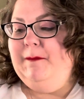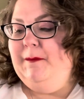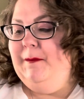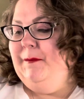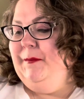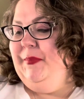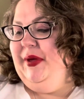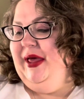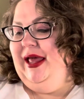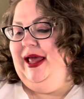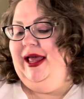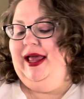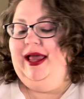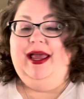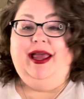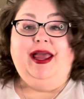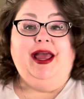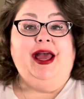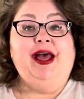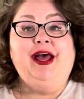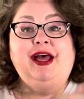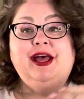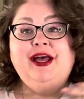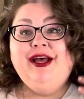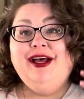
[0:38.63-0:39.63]

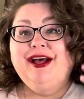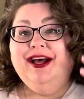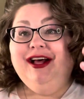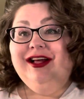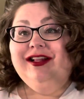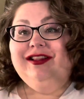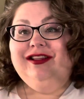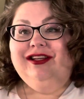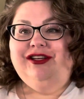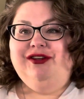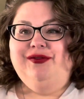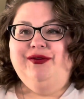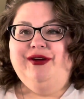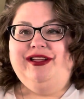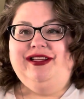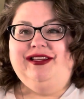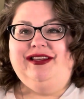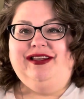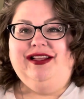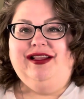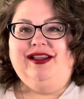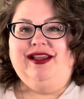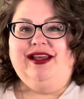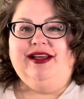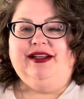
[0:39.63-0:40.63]
be the twist
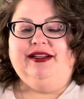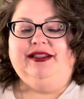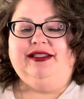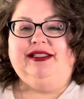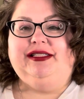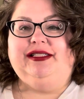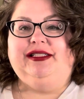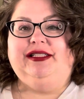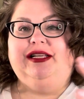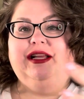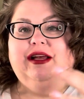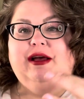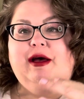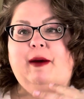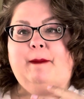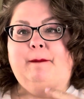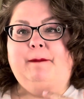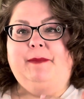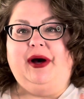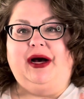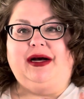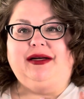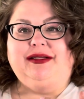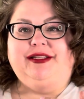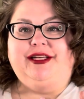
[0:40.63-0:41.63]
to this
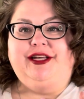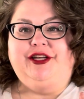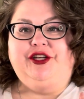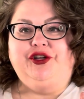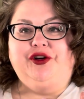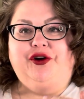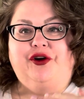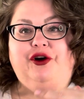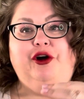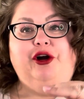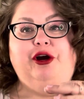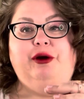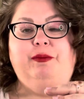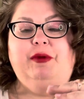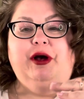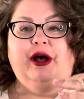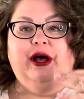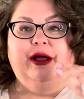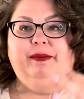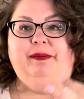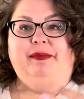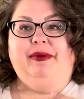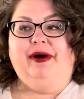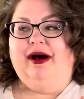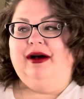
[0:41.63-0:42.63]
BoxyCharm
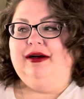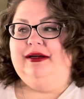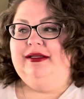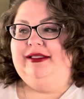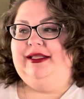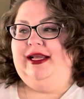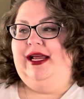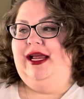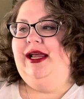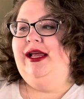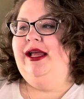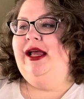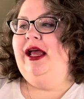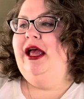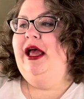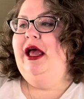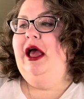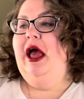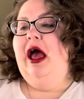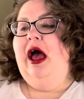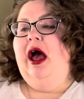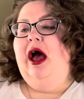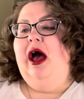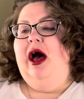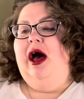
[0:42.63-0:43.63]
unboxing.
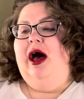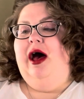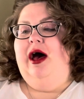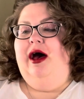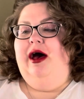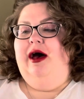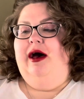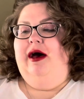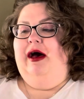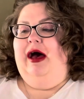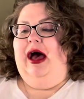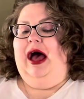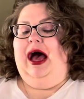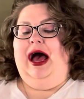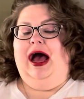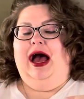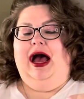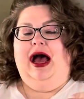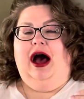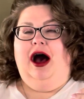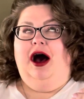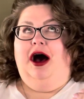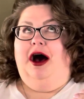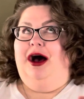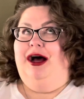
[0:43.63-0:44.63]

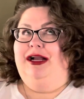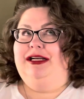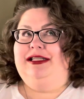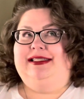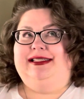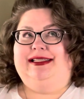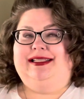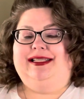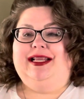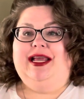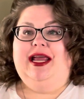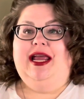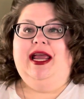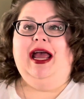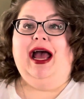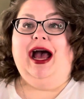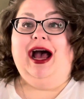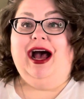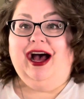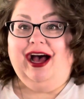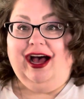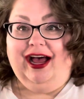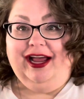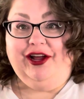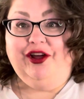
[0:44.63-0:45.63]
Honestly,
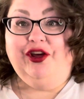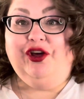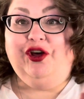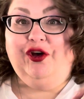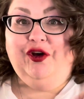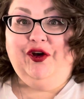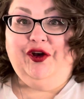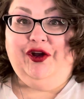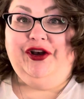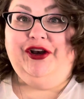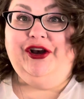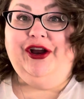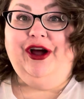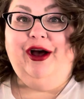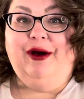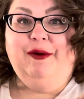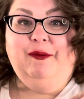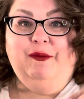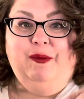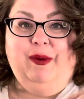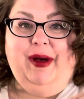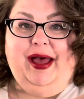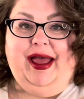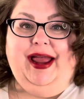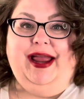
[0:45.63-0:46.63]
I could not
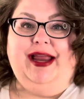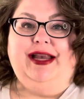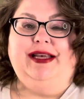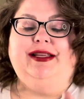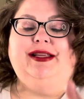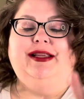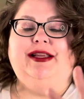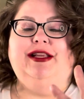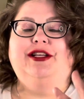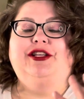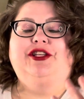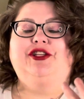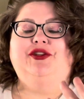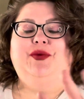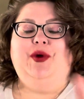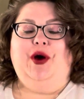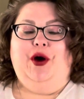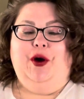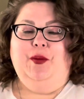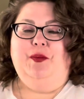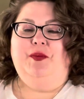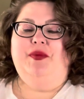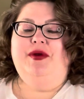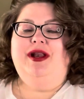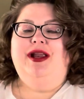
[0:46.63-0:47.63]
wait to
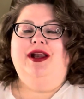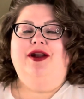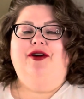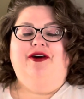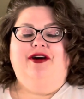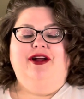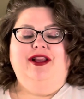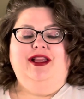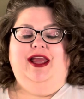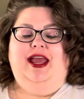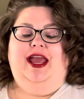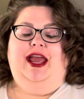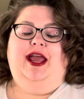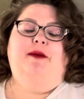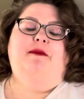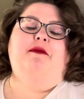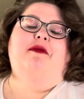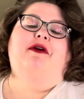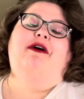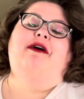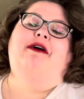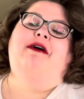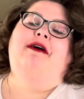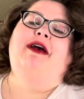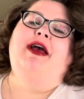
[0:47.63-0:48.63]
open it on
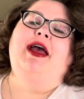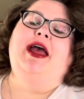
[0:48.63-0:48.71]
camera.